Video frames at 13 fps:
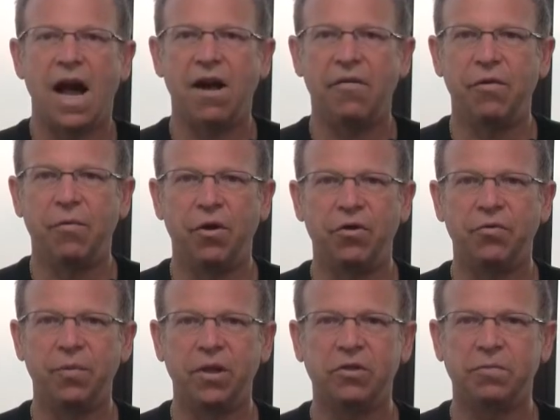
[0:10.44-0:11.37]
Hi, everyone.
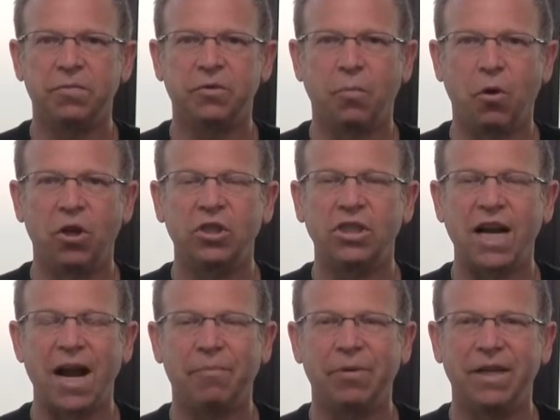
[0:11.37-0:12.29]
It's Mitch from
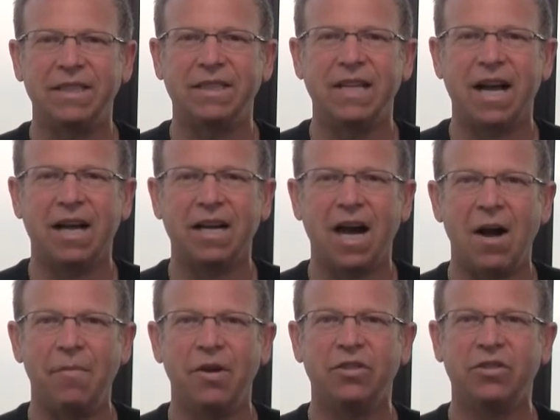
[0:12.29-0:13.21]

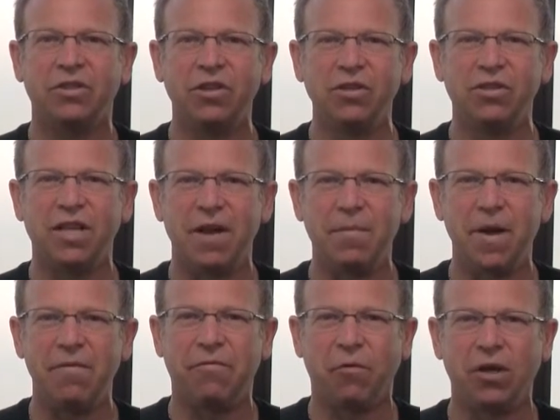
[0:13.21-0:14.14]
SportsChatPlace.com, and it's Tuesday,
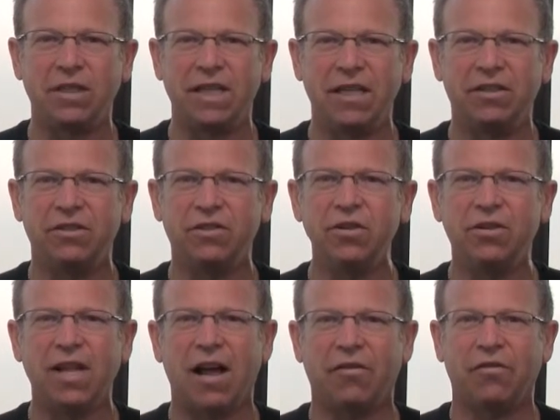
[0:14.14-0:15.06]
May 14th,
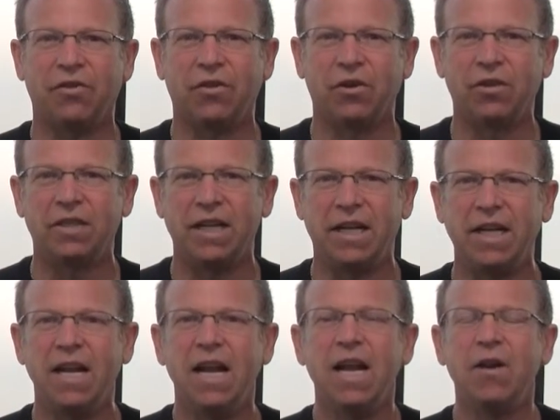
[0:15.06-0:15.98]
2013.